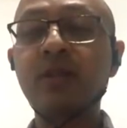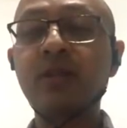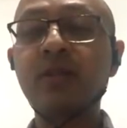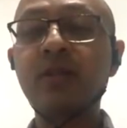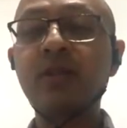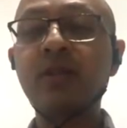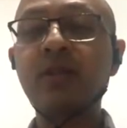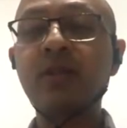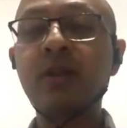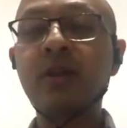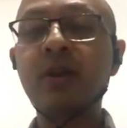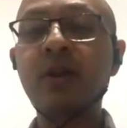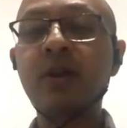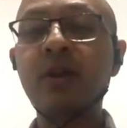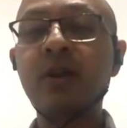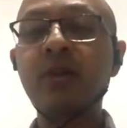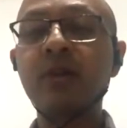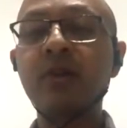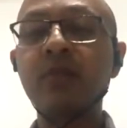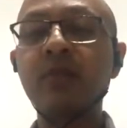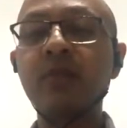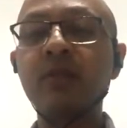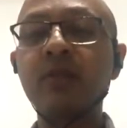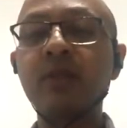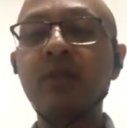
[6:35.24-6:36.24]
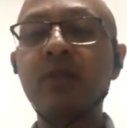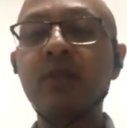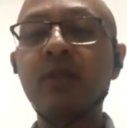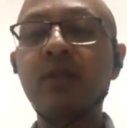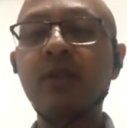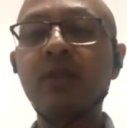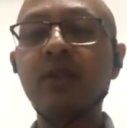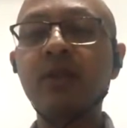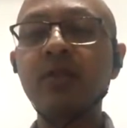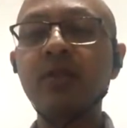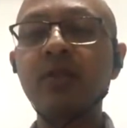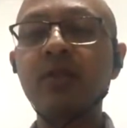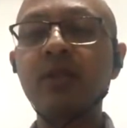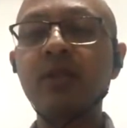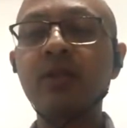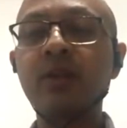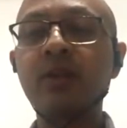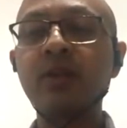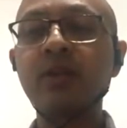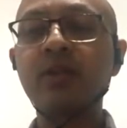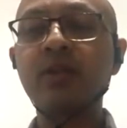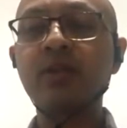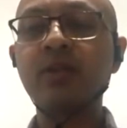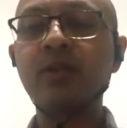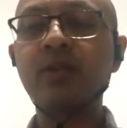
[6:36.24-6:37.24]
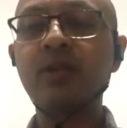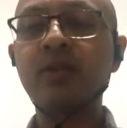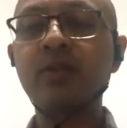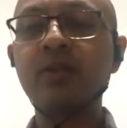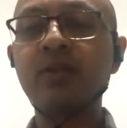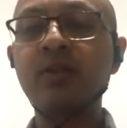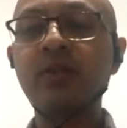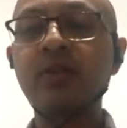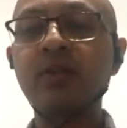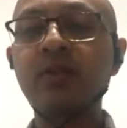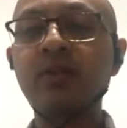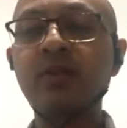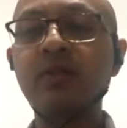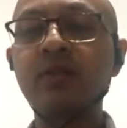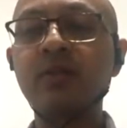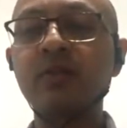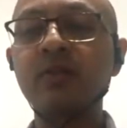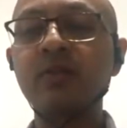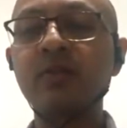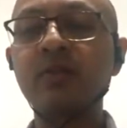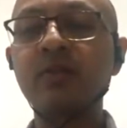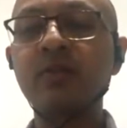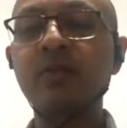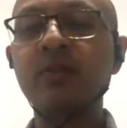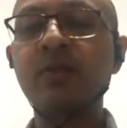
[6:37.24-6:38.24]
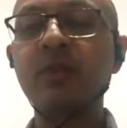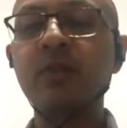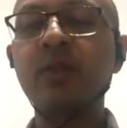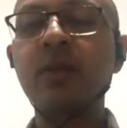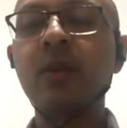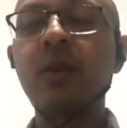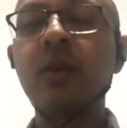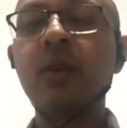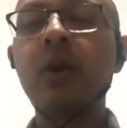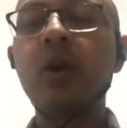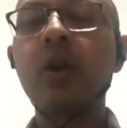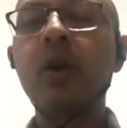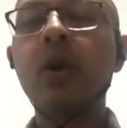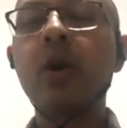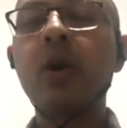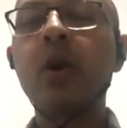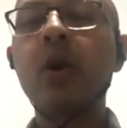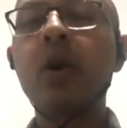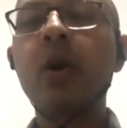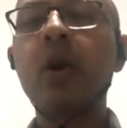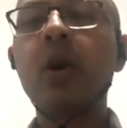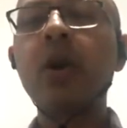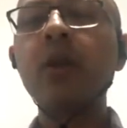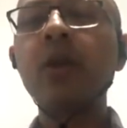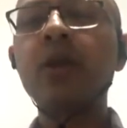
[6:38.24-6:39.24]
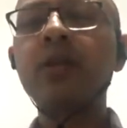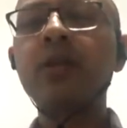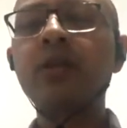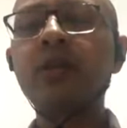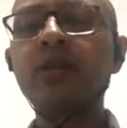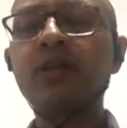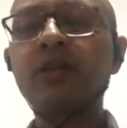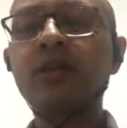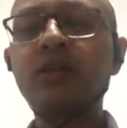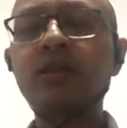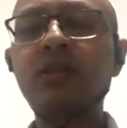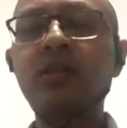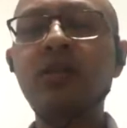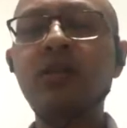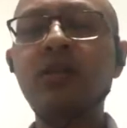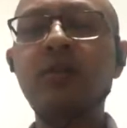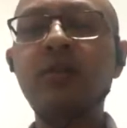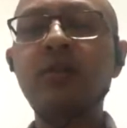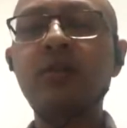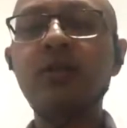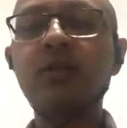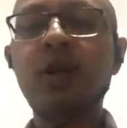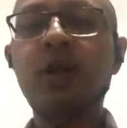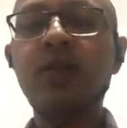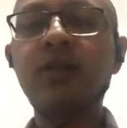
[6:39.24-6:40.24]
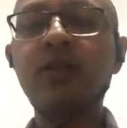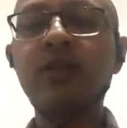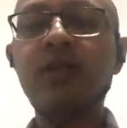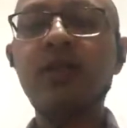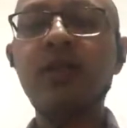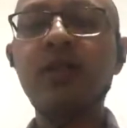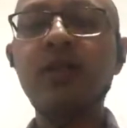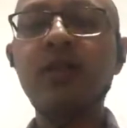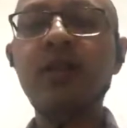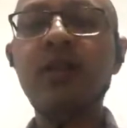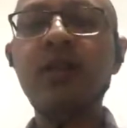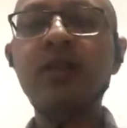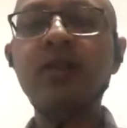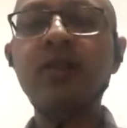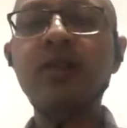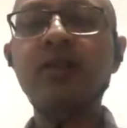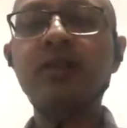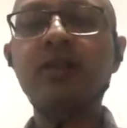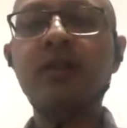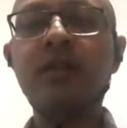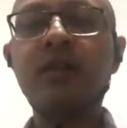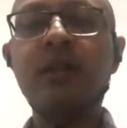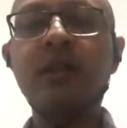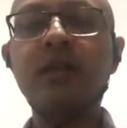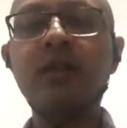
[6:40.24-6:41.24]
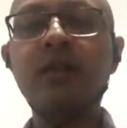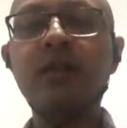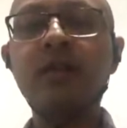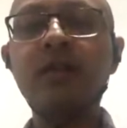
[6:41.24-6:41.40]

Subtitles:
serve the Lord in Krishna consciousness. All other systems of sannyas and